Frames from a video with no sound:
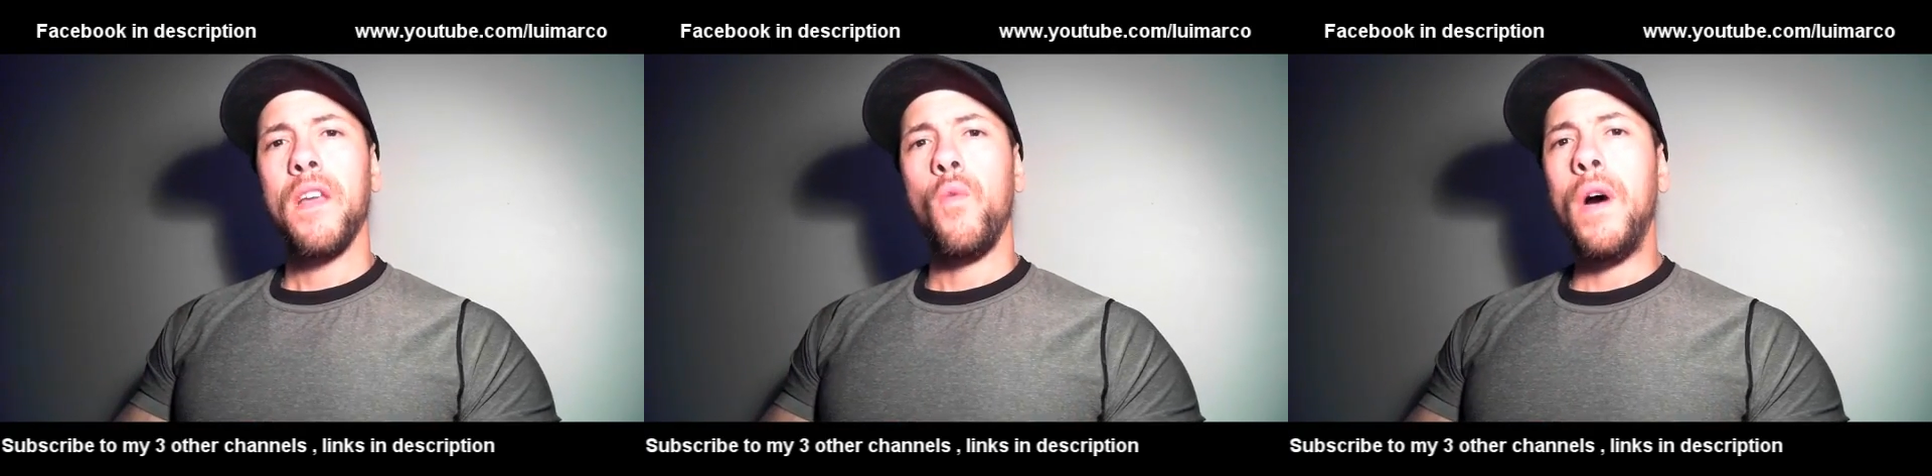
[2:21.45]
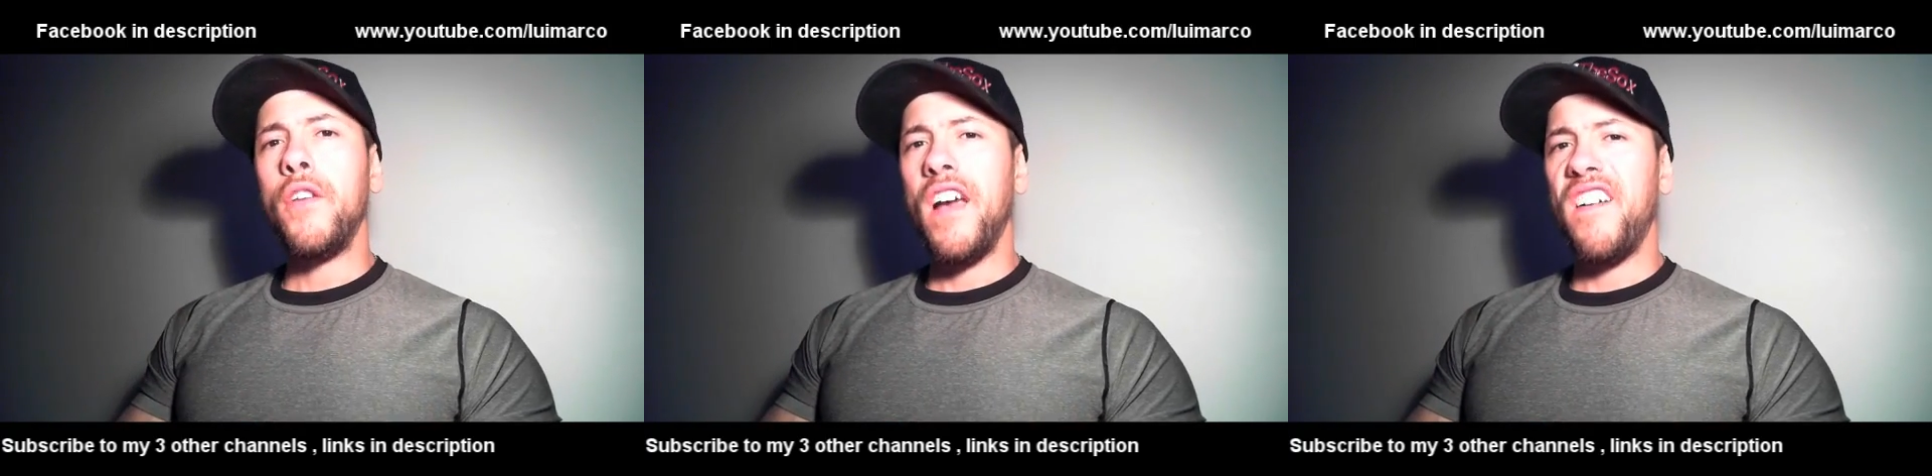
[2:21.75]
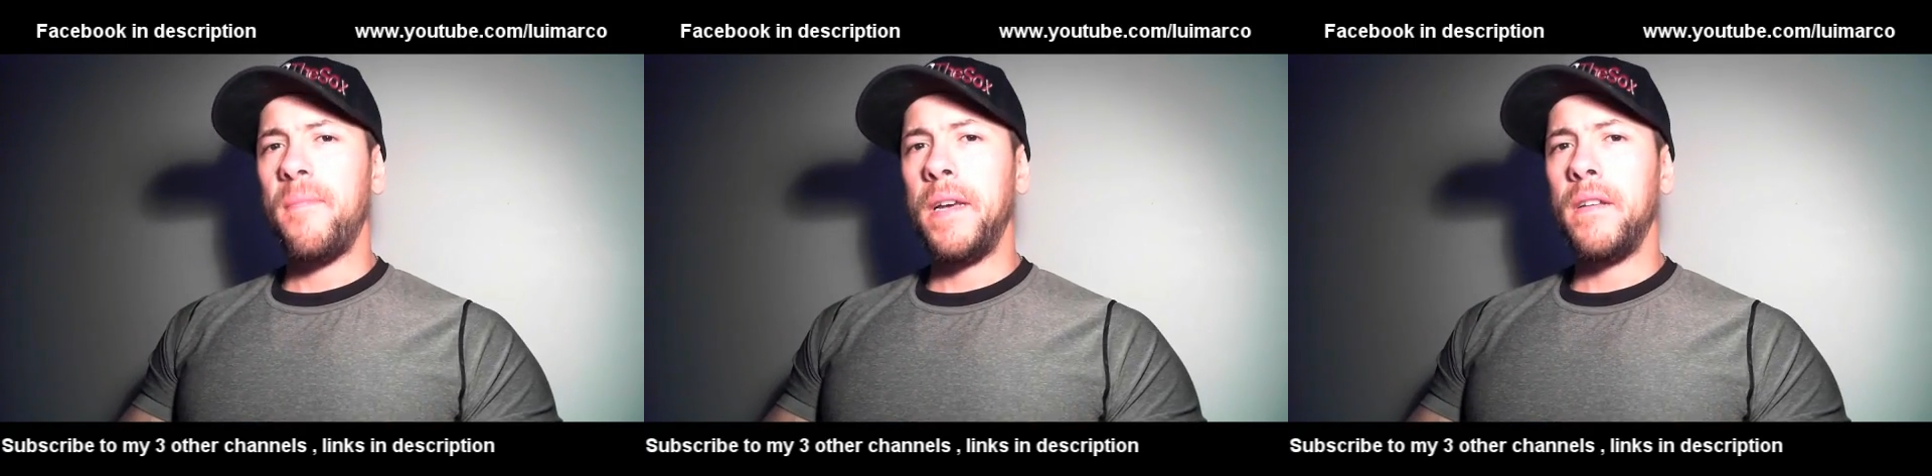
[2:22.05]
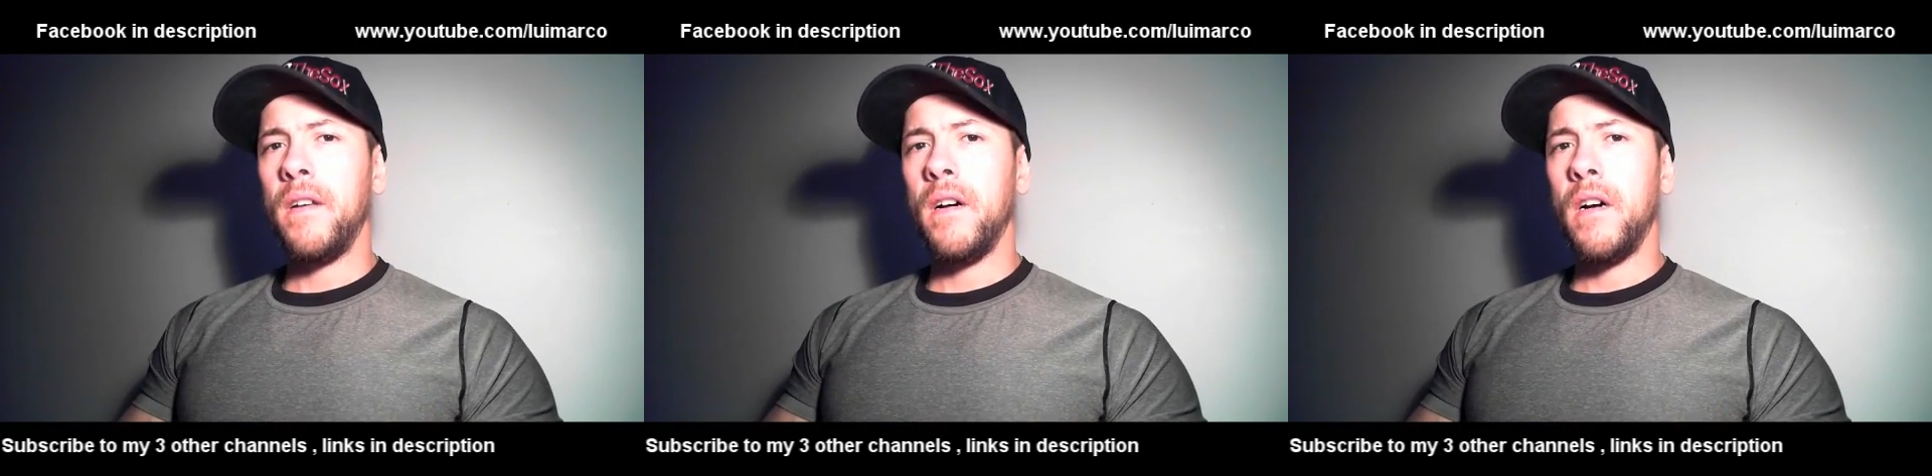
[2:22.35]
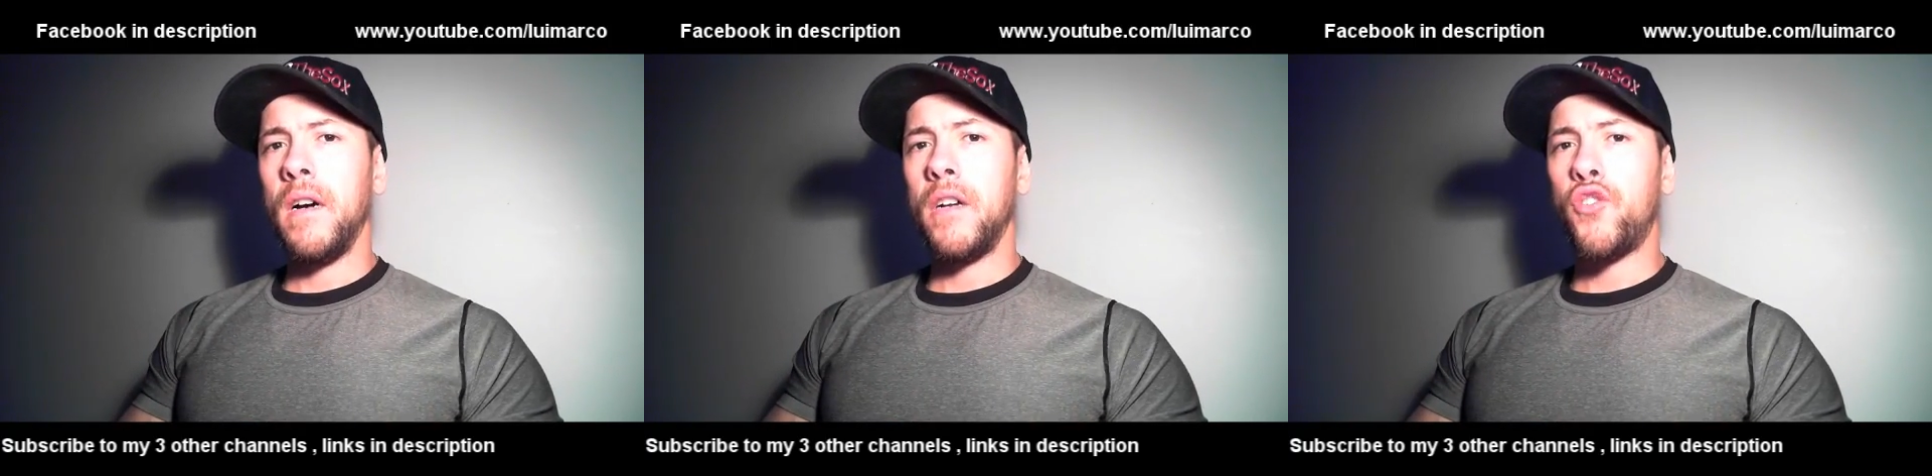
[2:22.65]
why you have been
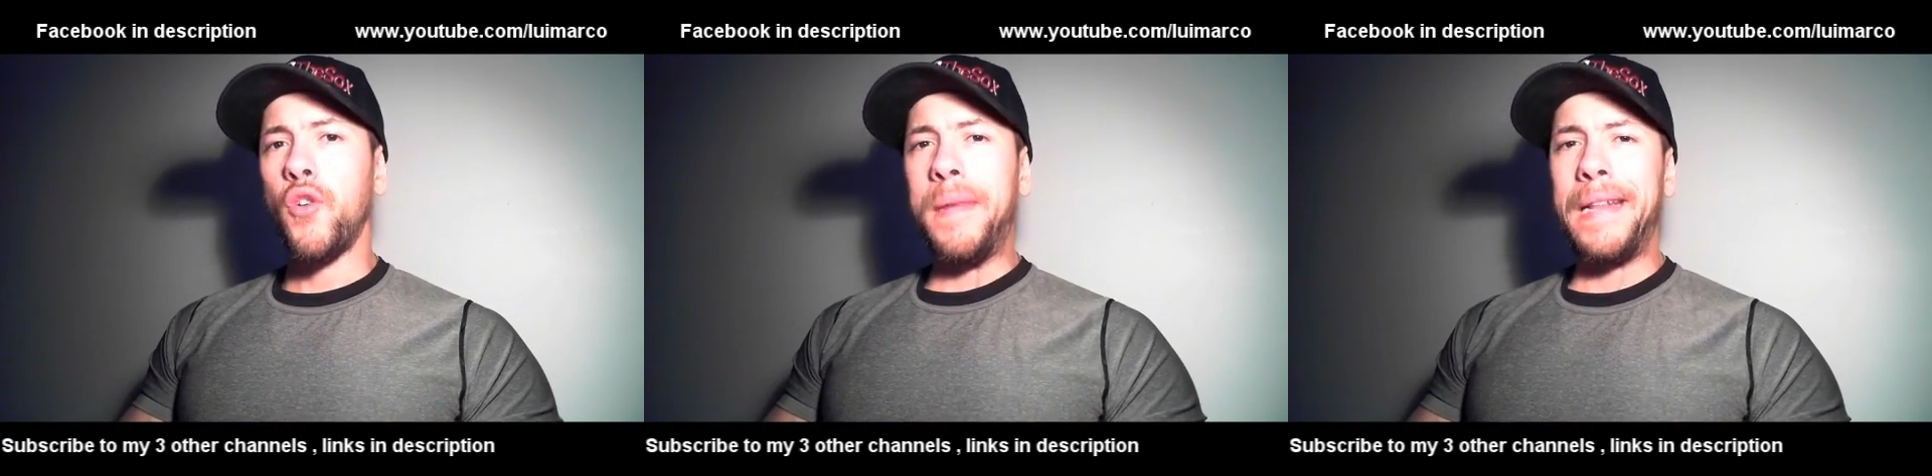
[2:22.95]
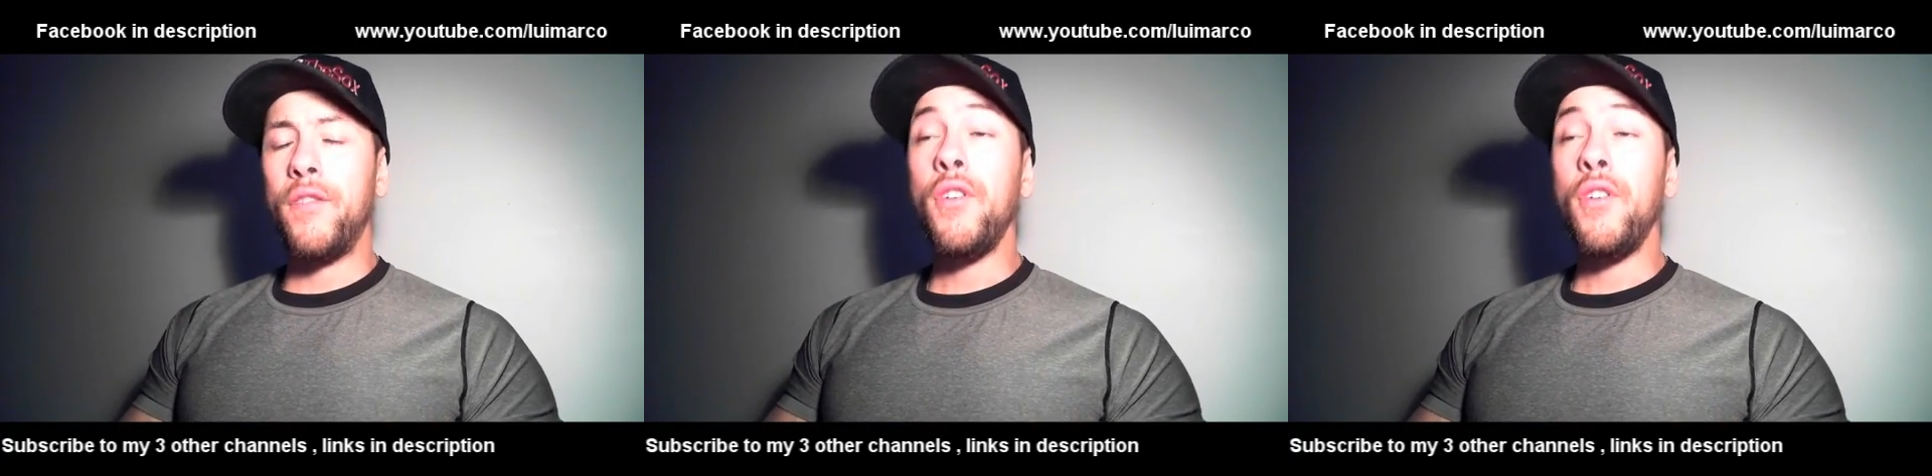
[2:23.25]
uh, terminated.